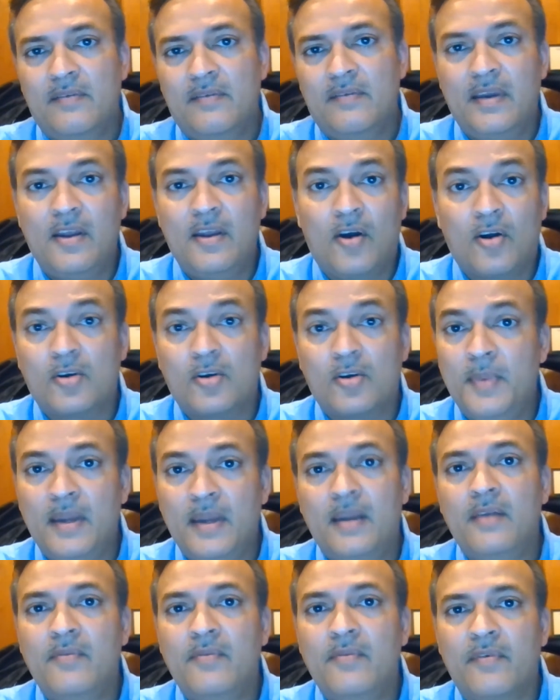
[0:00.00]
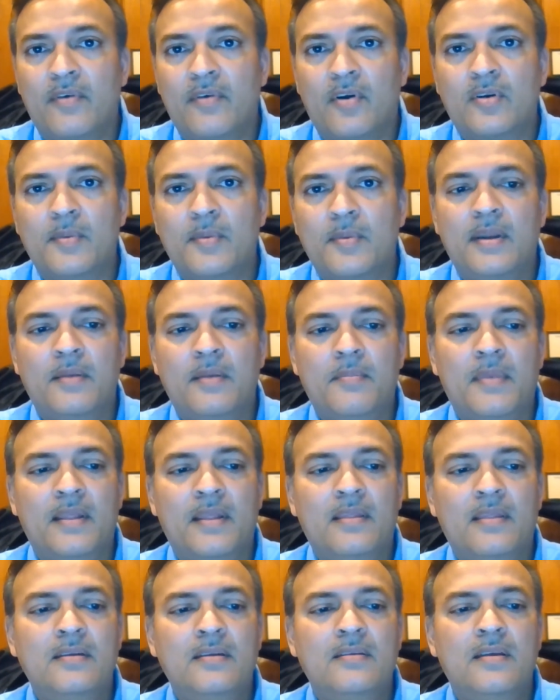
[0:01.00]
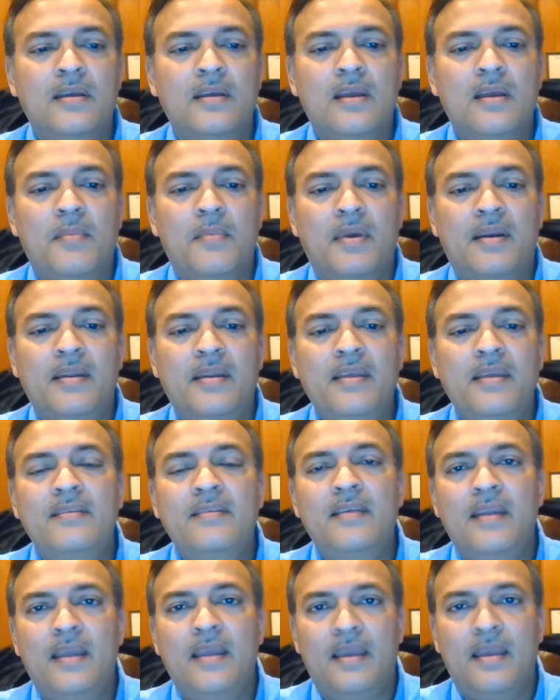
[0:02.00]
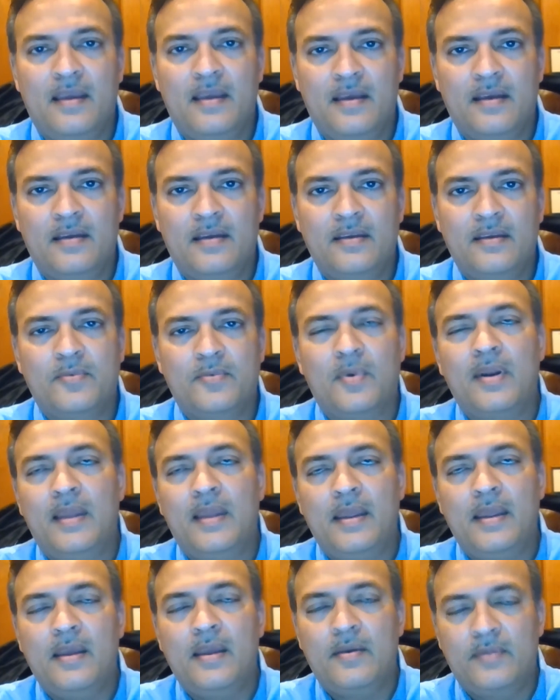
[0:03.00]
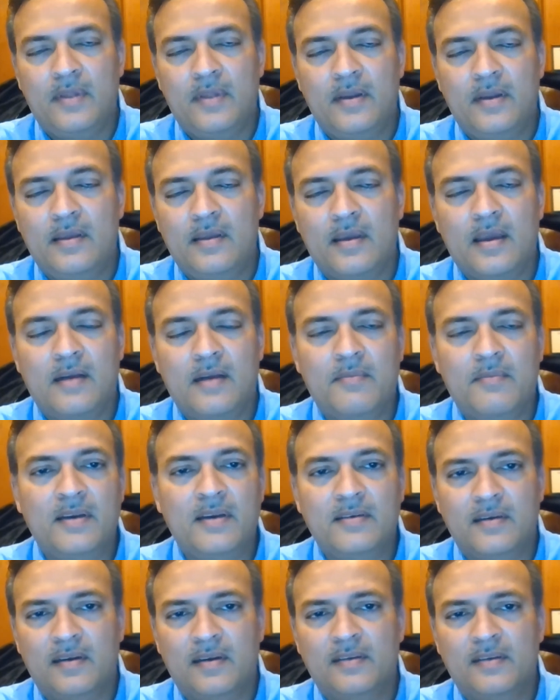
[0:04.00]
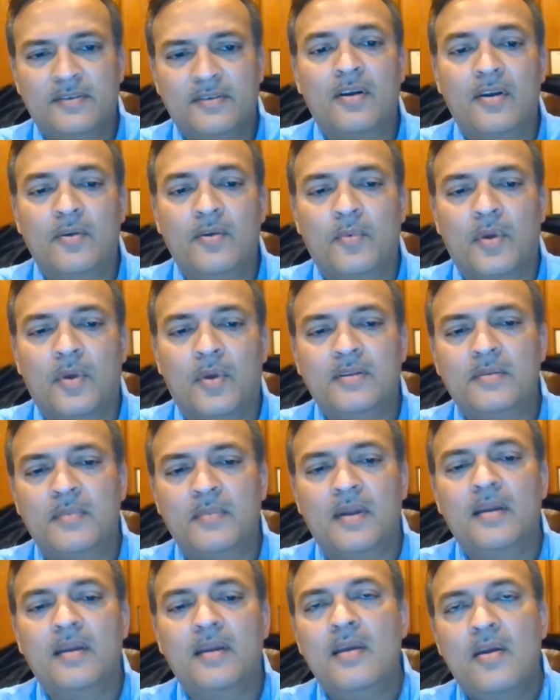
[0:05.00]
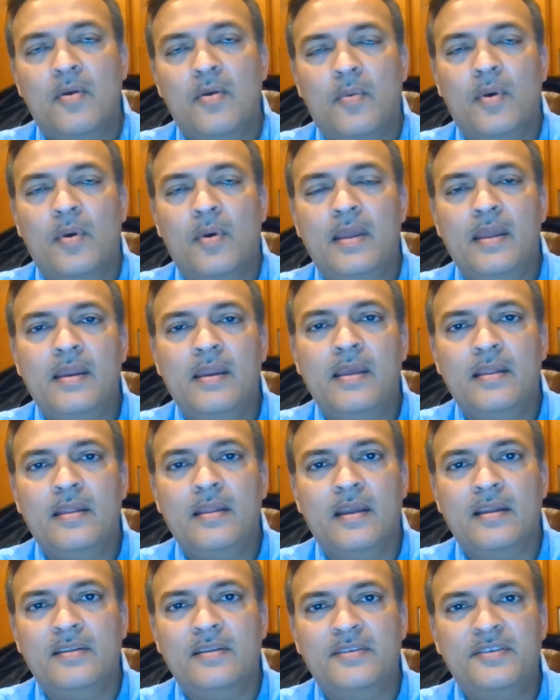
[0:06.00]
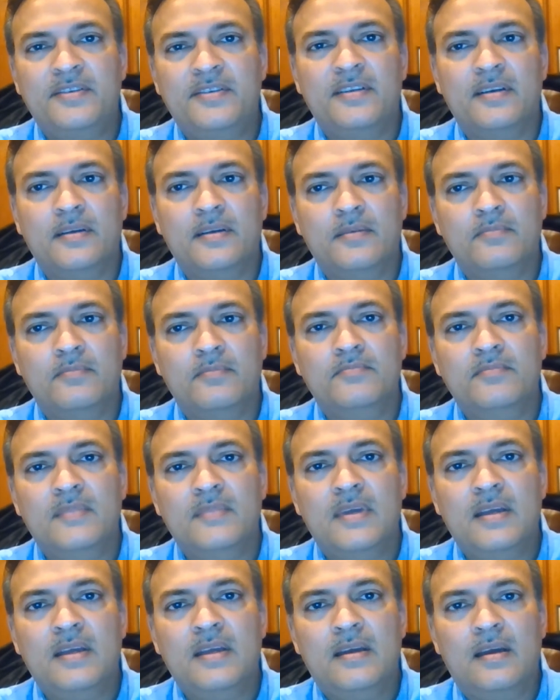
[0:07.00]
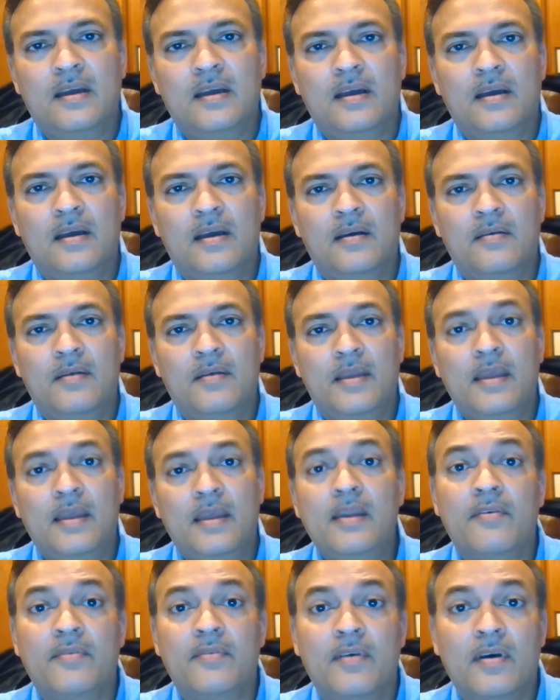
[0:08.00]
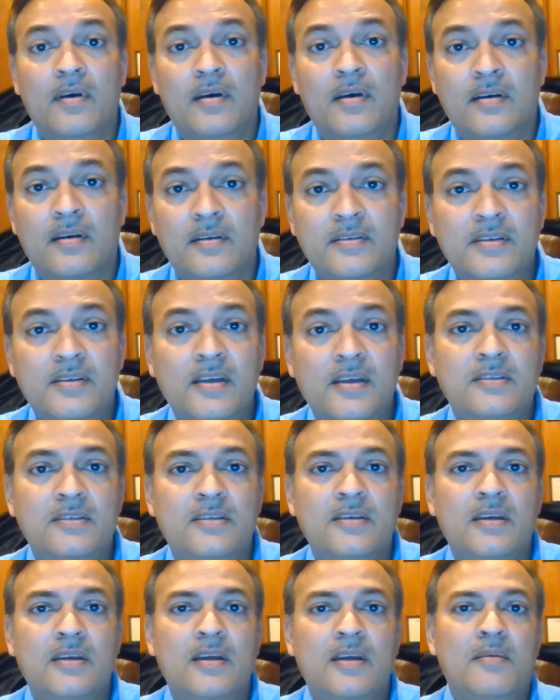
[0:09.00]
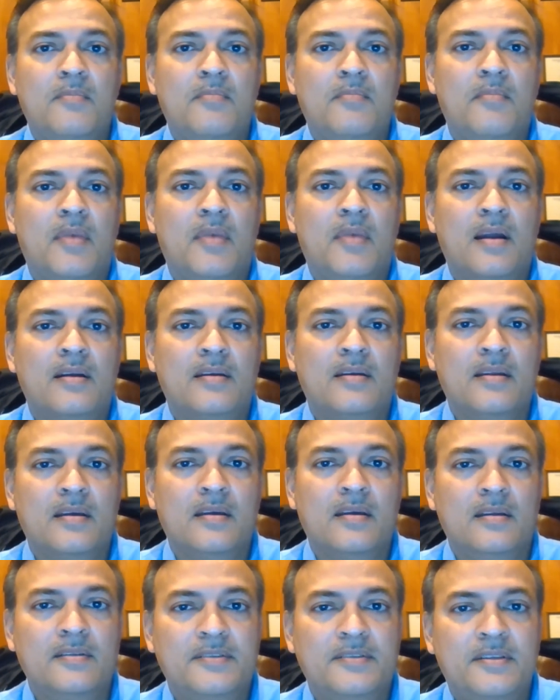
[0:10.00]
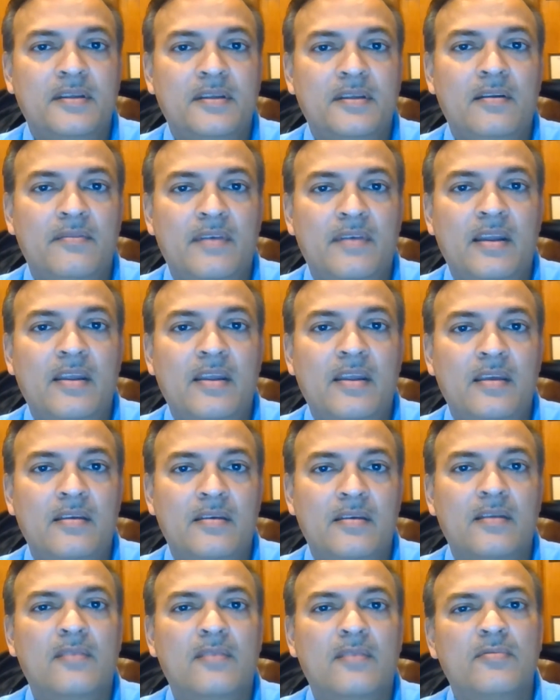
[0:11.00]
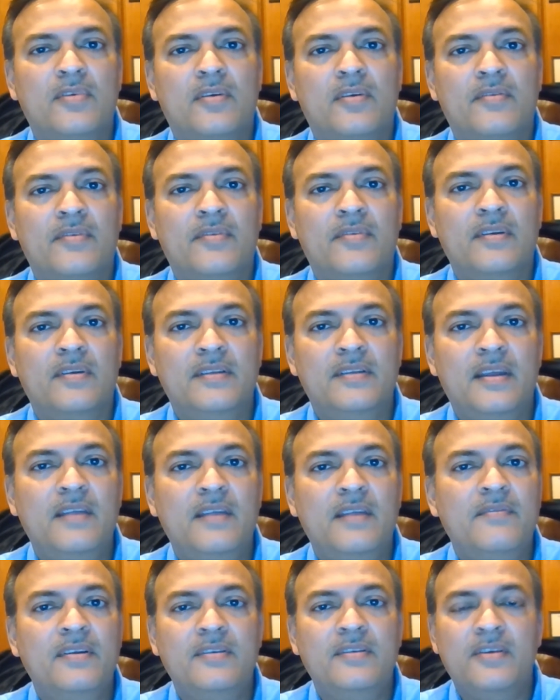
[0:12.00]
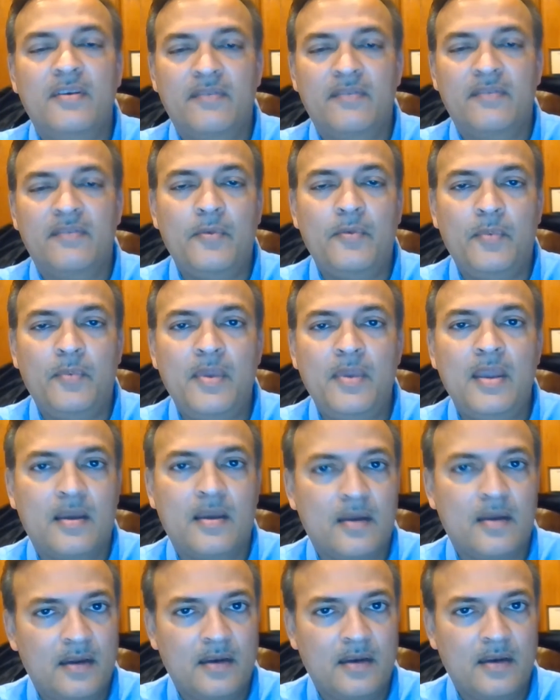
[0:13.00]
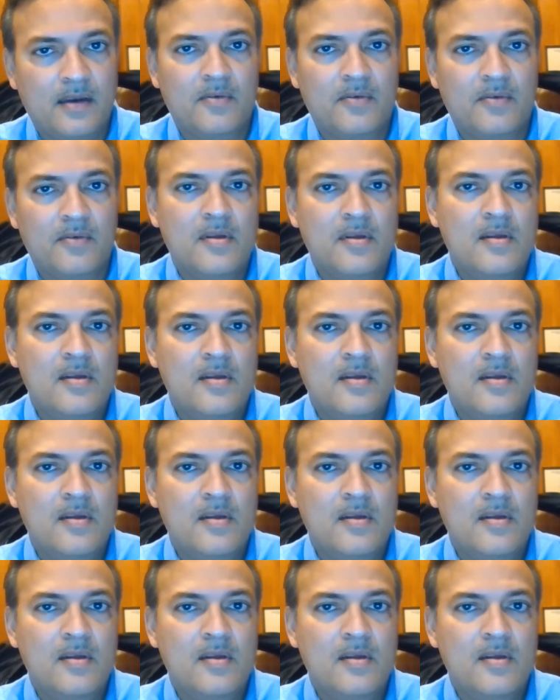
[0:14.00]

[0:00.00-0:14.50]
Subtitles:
very automated. We have automated methods. But reasoning is one area that he kind of mentioned. It's not in Watson, but one area that is area of research, but still very, sort of in its infancy or very weak right now